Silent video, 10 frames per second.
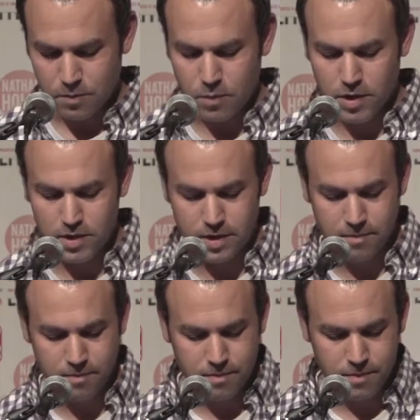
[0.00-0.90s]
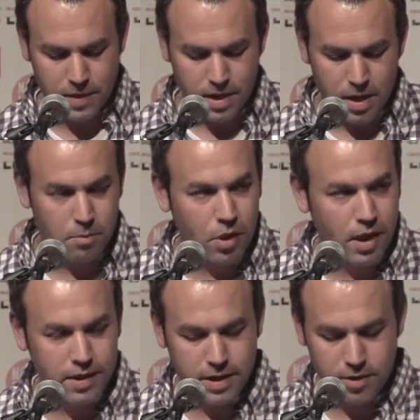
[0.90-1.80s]
One of them, a
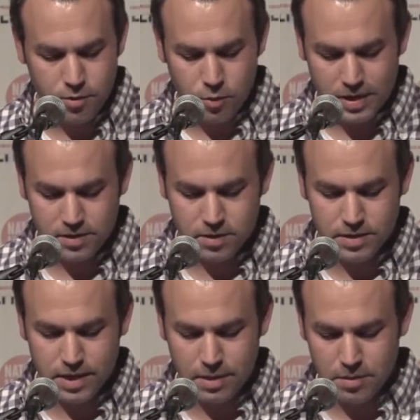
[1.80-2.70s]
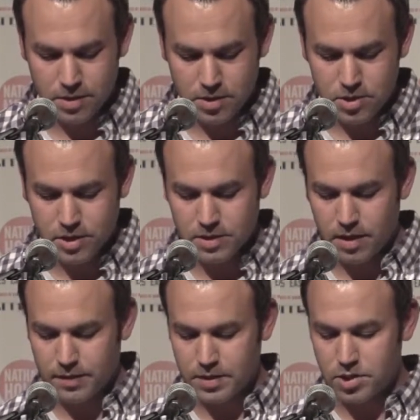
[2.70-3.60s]
blonde-haired wrestler type, shuts
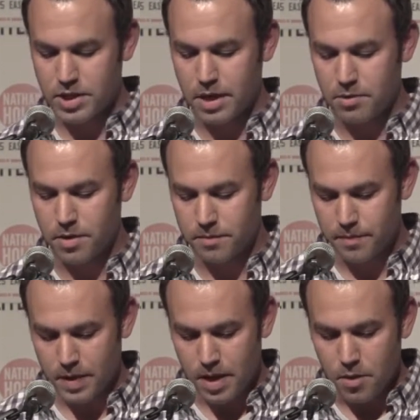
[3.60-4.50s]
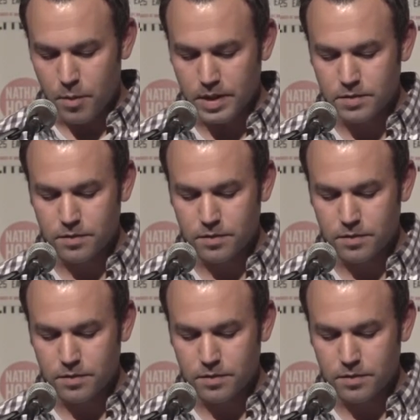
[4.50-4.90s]
off his shower, waits